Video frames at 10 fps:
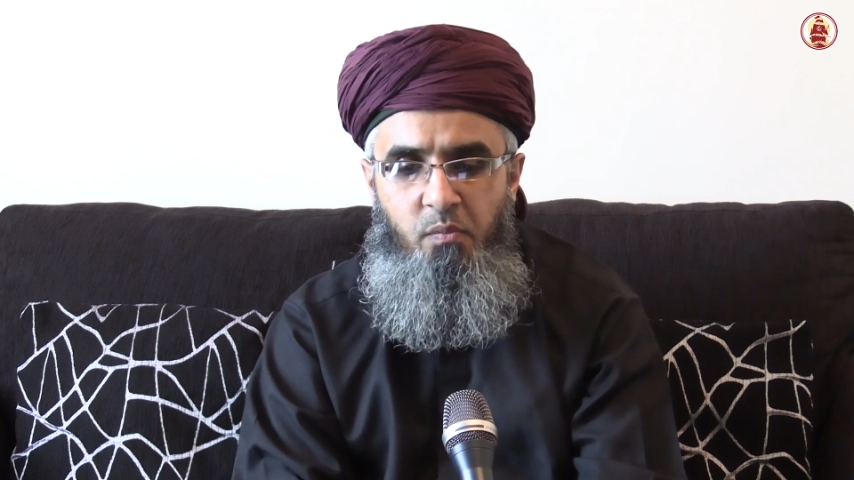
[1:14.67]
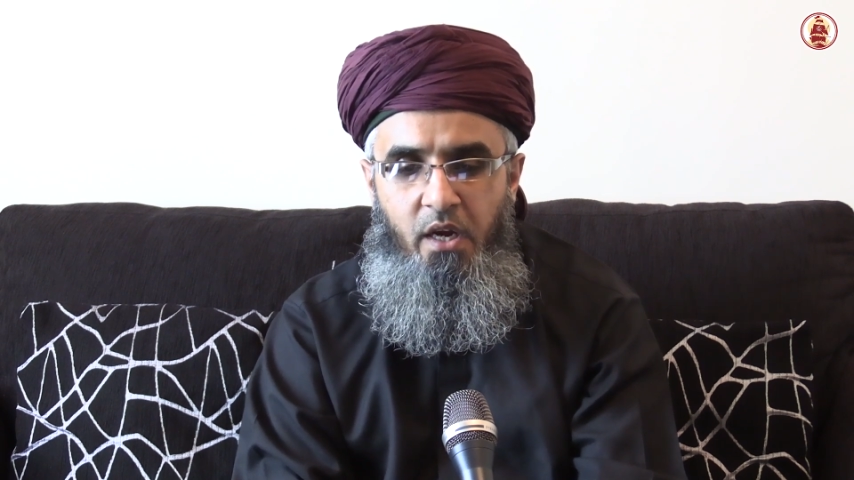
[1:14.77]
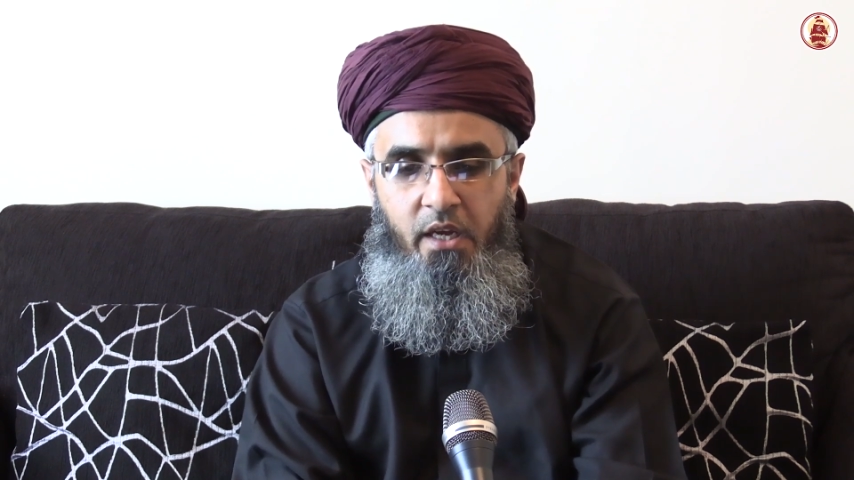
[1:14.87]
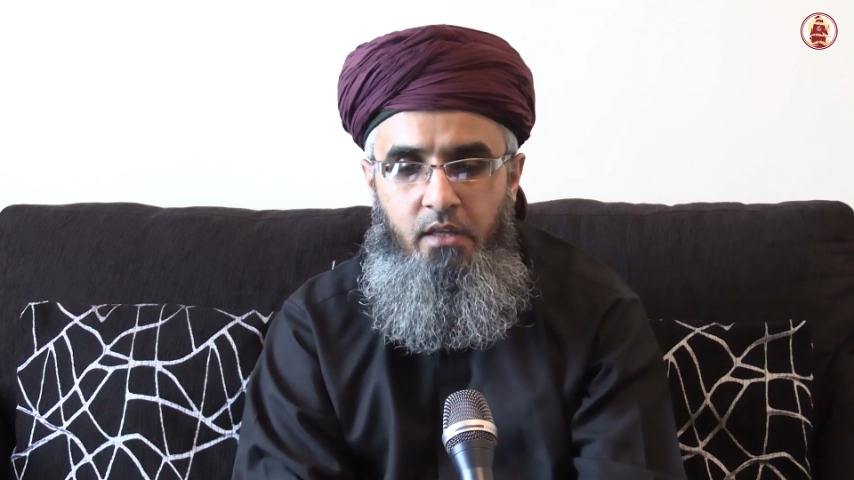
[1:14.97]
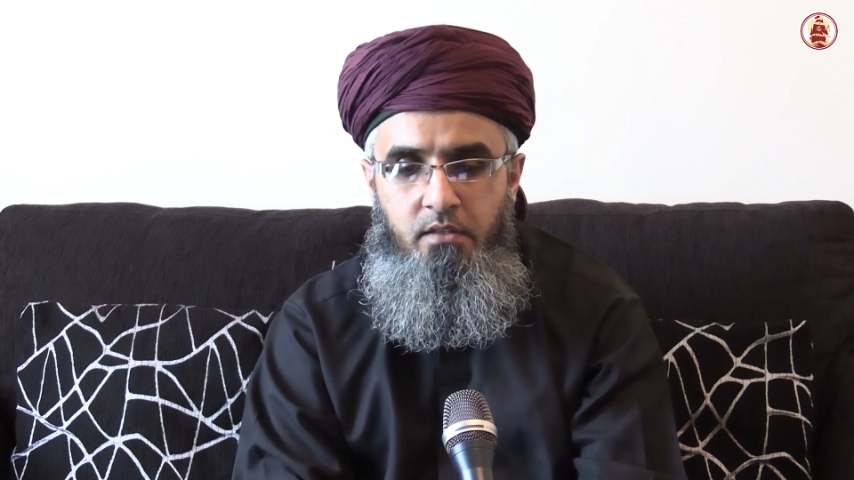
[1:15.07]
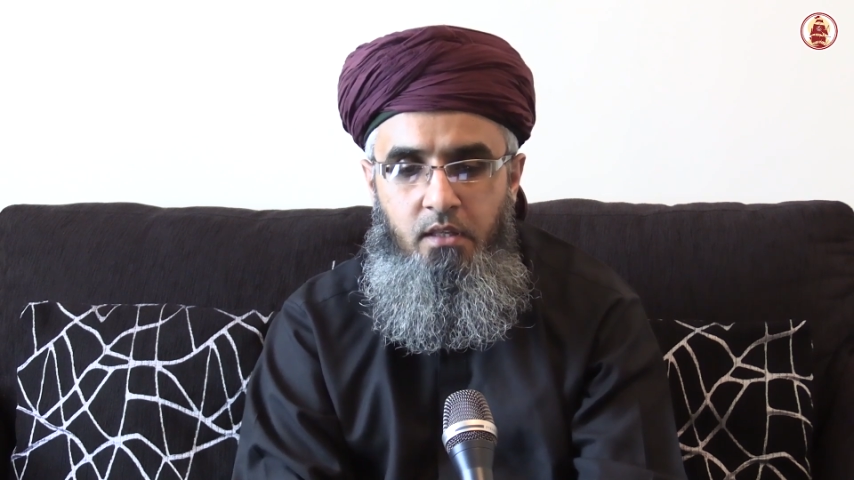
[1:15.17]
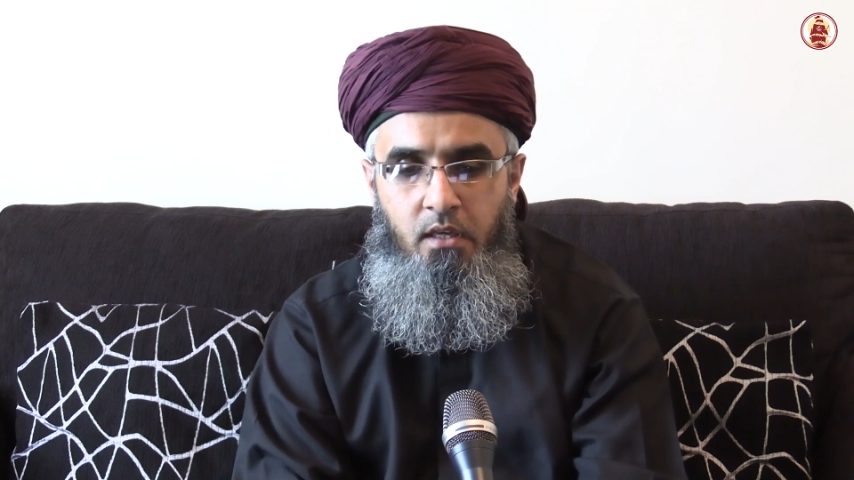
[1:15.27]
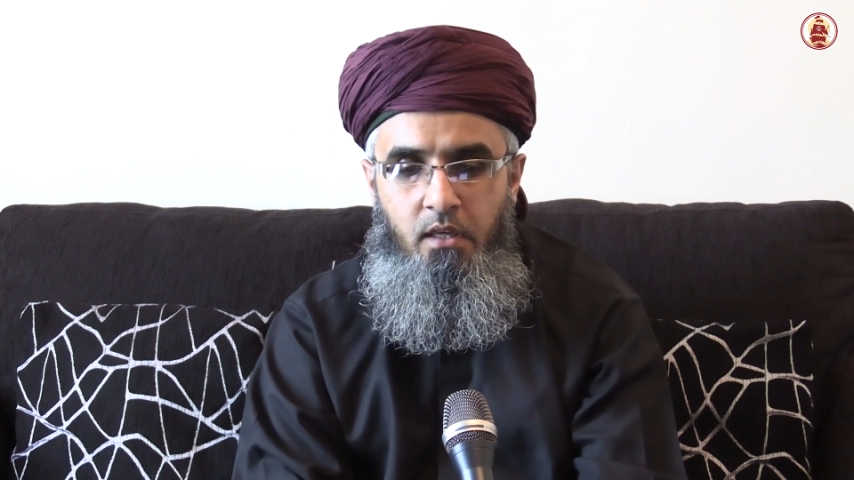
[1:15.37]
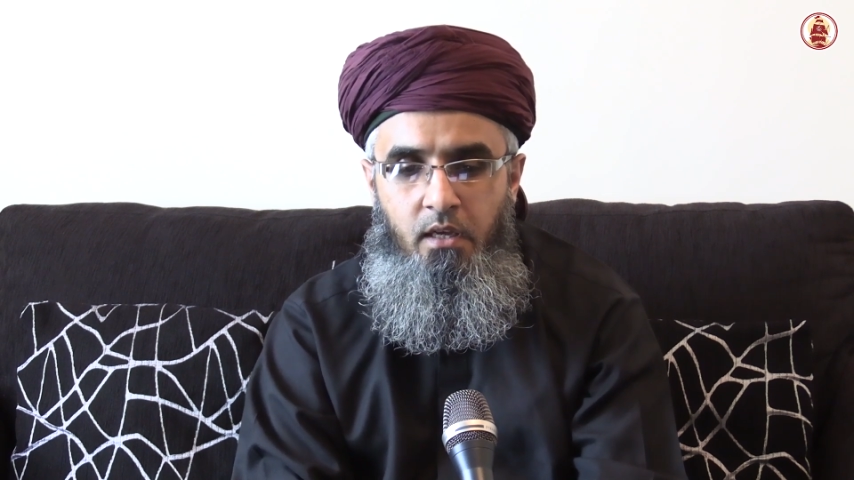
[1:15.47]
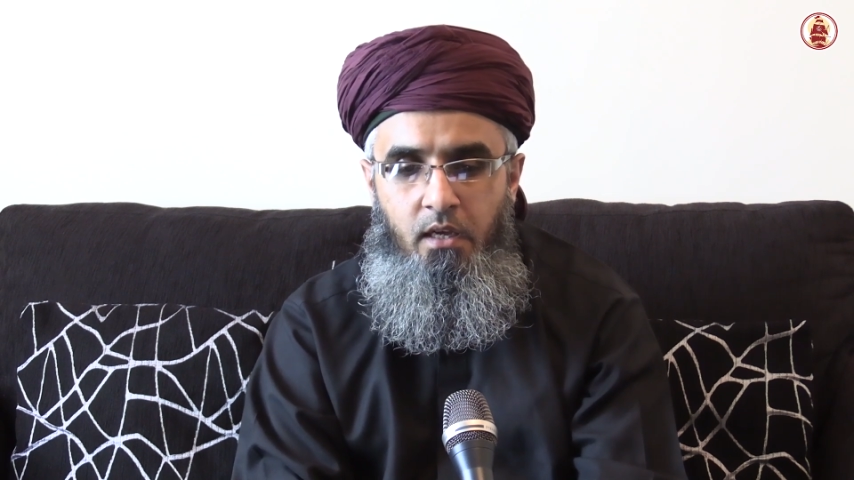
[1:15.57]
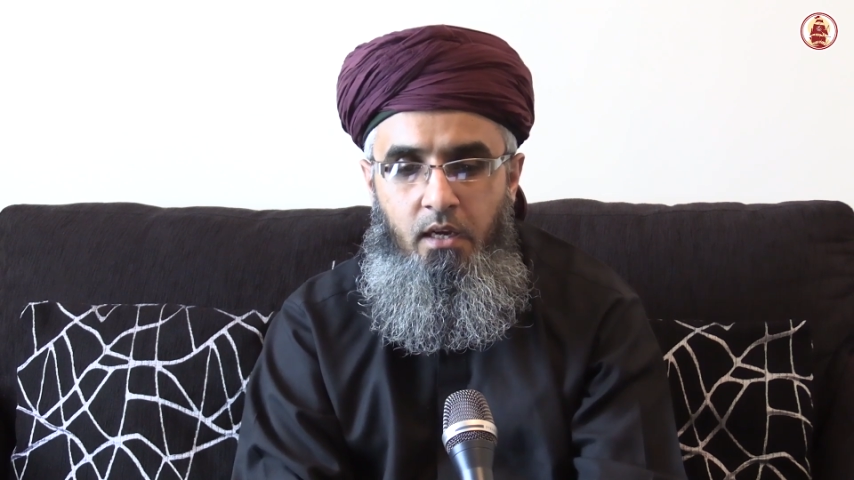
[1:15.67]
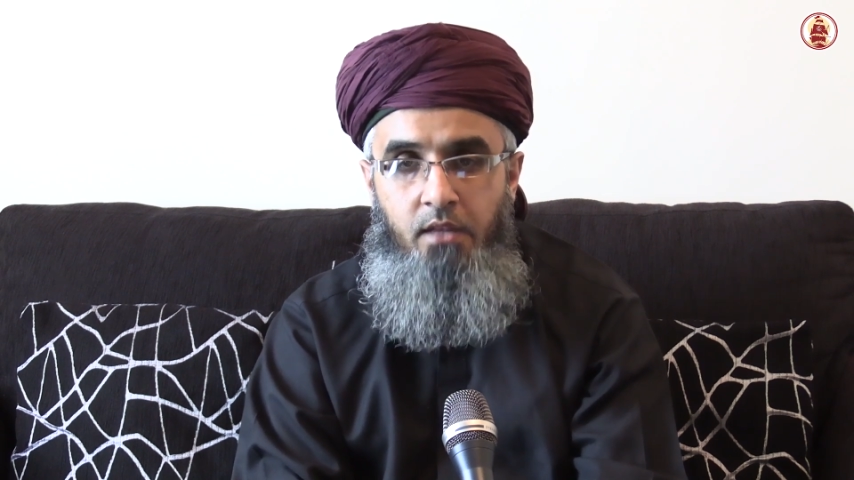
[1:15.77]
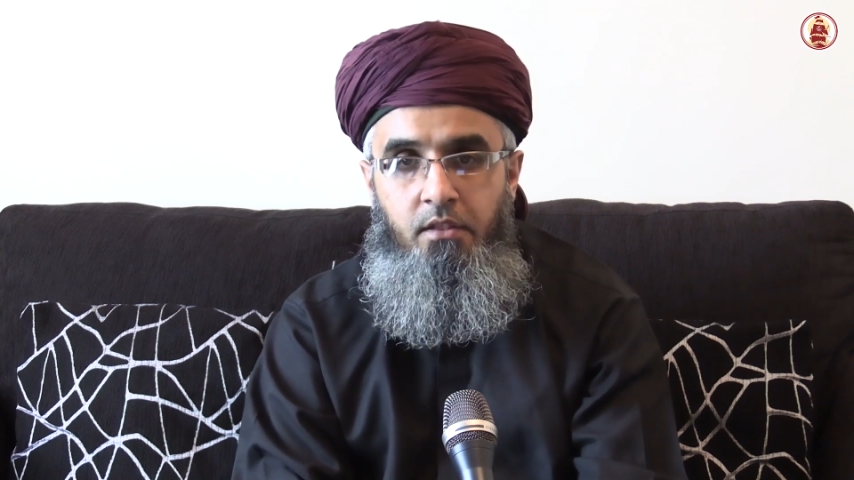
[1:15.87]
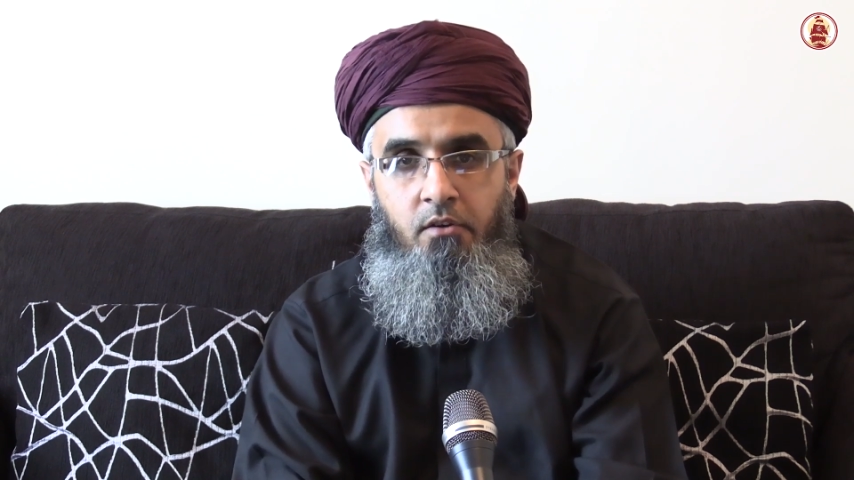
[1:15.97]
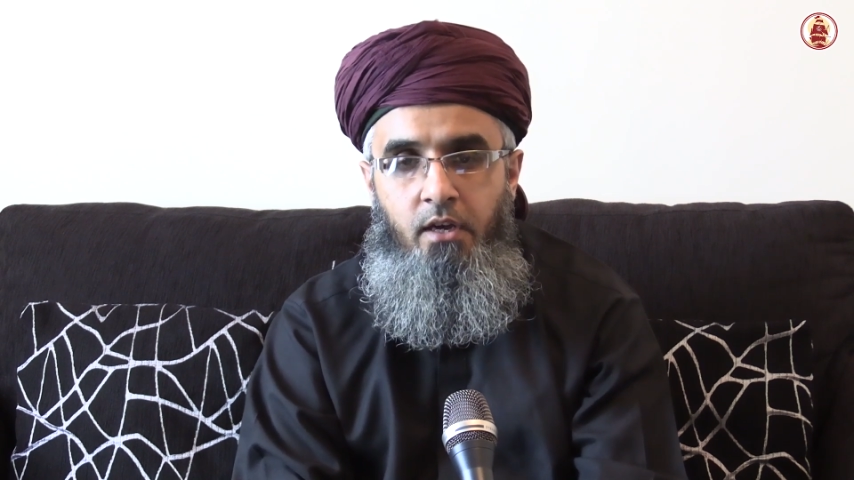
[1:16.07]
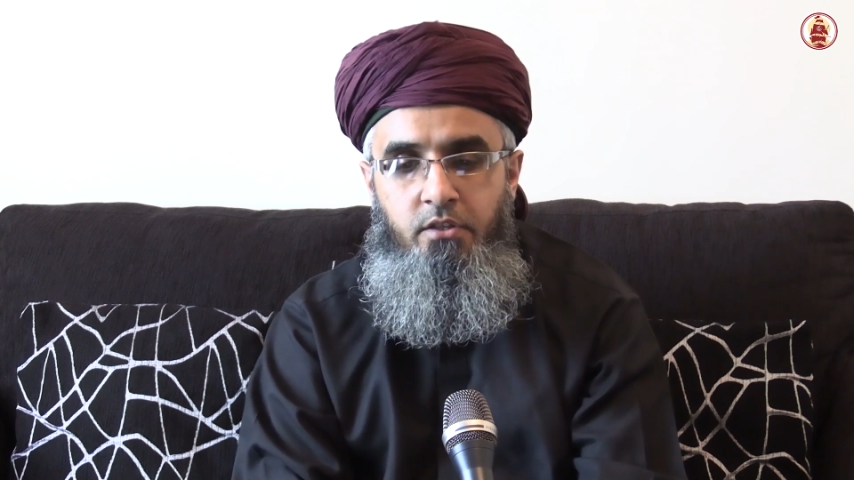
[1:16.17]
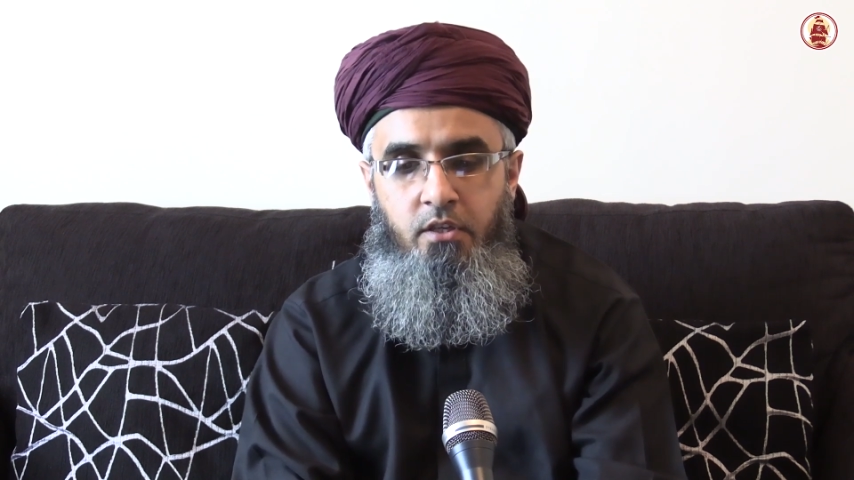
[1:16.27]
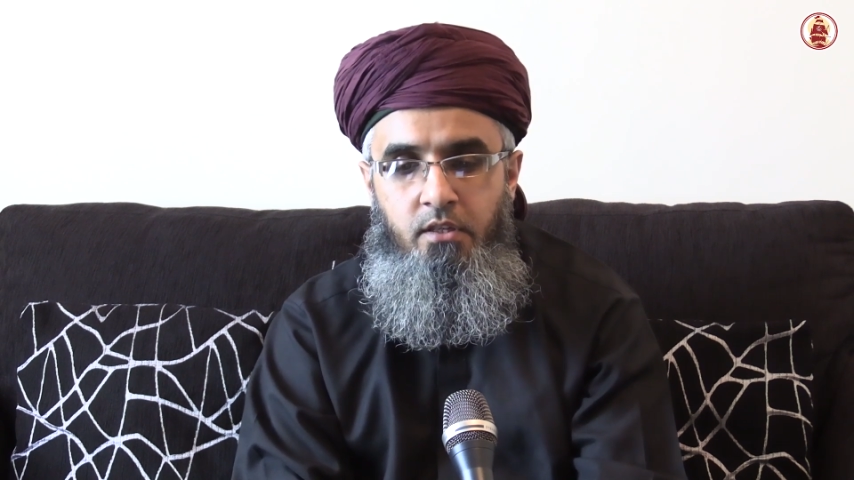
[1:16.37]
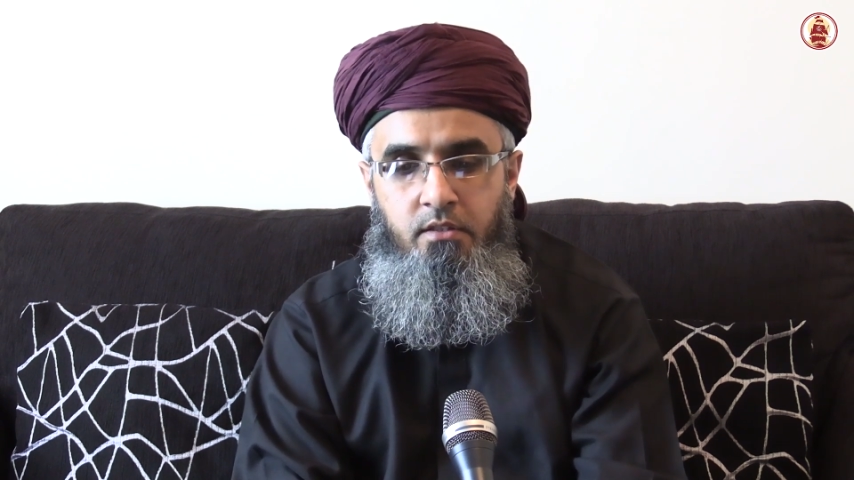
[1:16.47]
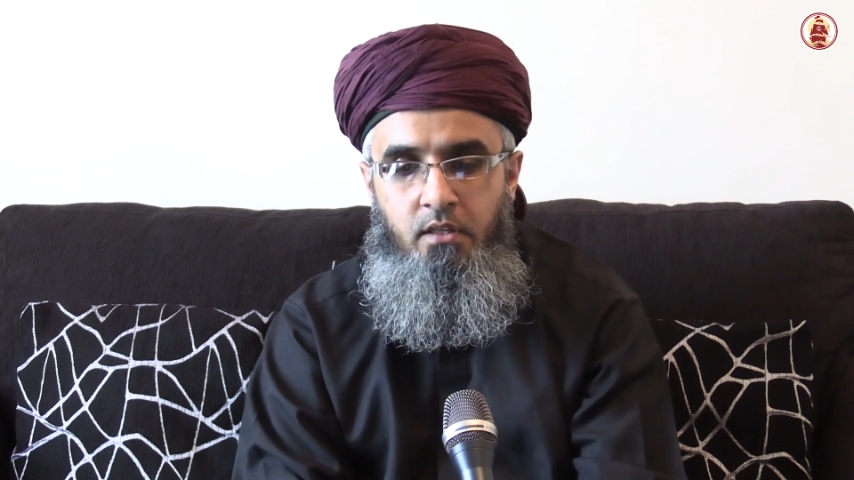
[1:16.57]
pious, and the
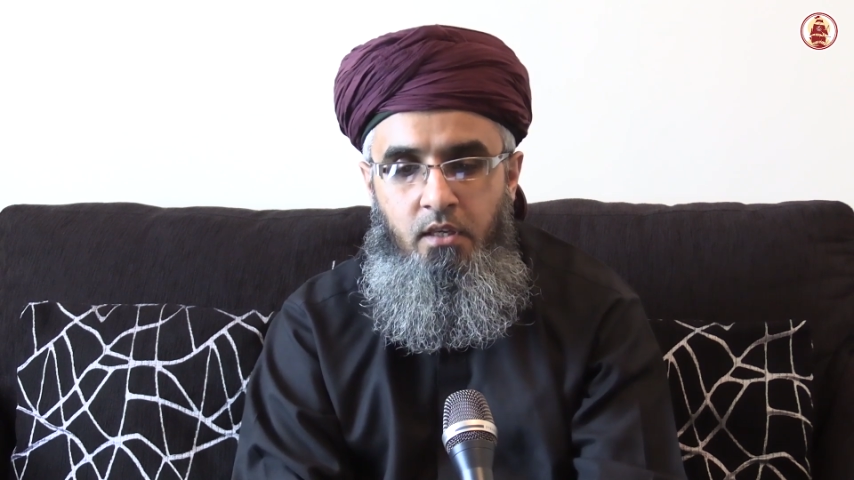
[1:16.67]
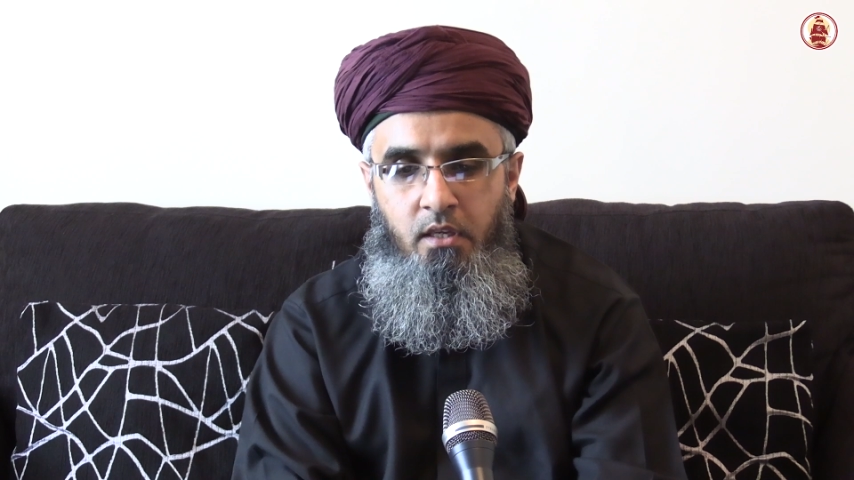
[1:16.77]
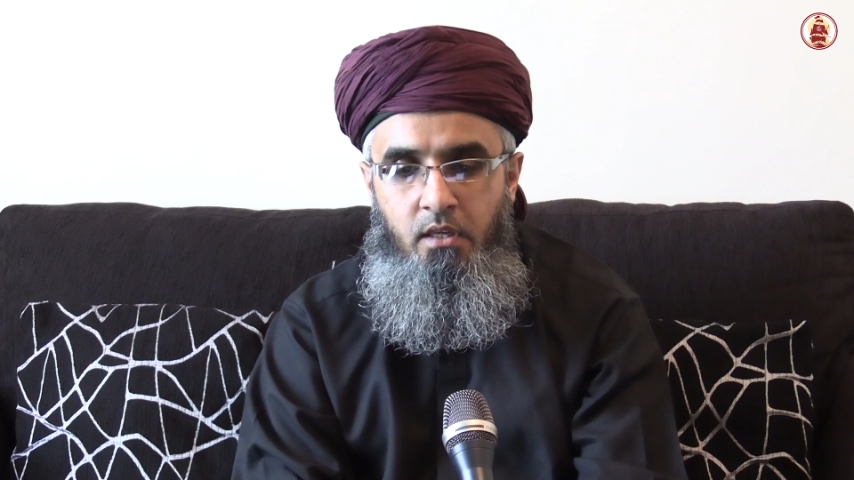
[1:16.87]
righteous.